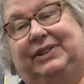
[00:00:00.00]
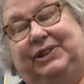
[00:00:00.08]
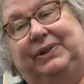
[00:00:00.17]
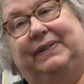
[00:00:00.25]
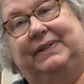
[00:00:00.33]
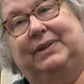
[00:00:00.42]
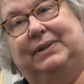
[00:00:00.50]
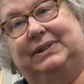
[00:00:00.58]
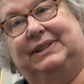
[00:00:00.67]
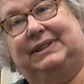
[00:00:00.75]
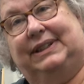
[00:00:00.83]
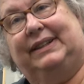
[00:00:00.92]
you have to
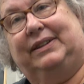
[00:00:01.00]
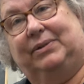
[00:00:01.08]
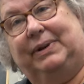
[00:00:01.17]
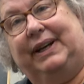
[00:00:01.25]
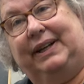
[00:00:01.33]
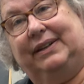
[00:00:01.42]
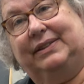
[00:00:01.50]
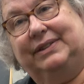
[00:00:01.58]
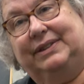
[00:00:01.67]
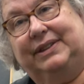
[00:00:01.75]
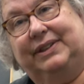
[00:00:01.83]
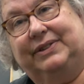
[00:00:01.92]
set the way
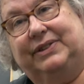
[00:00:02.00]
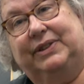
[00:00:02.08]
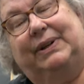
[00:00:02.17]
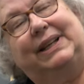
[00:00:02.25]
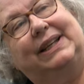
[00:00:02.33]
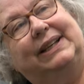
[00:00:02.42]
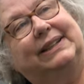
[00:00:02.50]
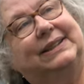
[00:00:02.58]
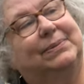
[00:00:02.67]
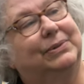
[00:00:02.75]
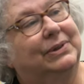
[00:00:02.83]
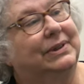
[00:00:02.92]
also. So I think
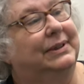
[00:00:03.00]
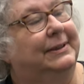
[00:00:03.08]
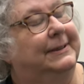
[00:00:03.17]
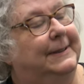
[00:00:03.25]
it's more.